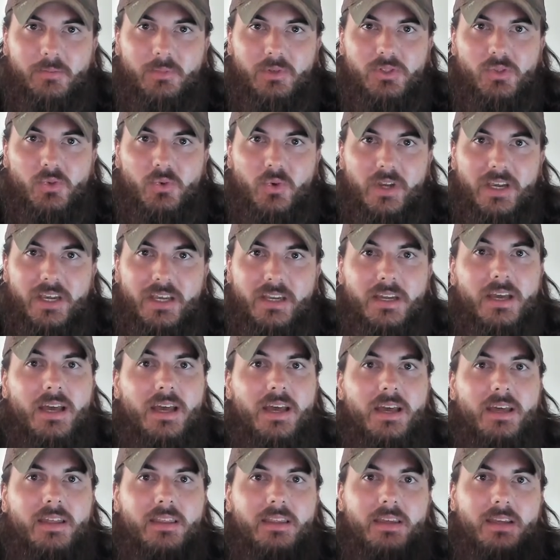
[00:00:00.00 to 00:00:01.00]
between
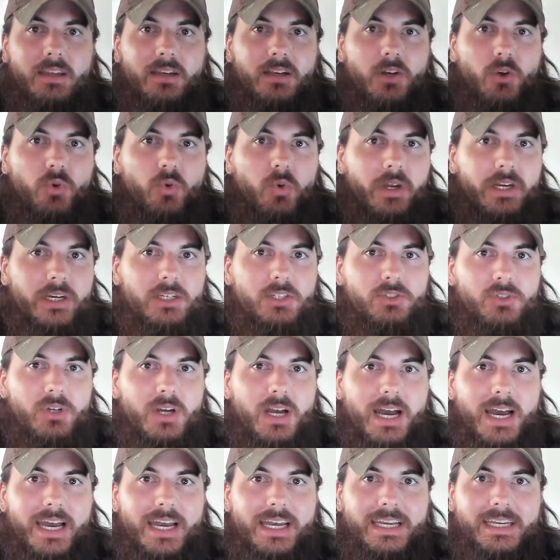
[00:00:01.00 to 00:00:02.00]
the quick
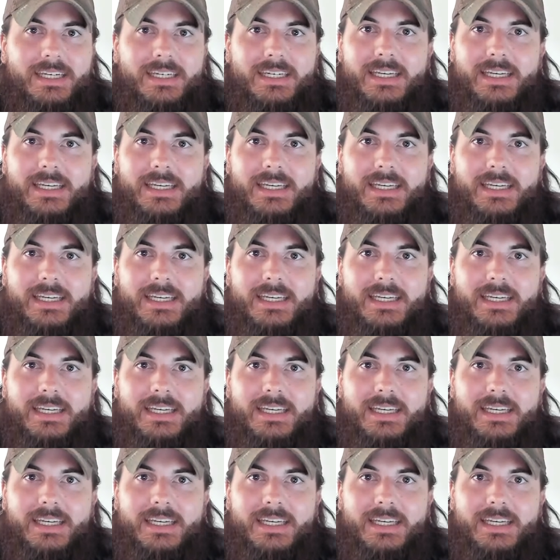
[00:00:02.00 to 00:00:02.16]
dry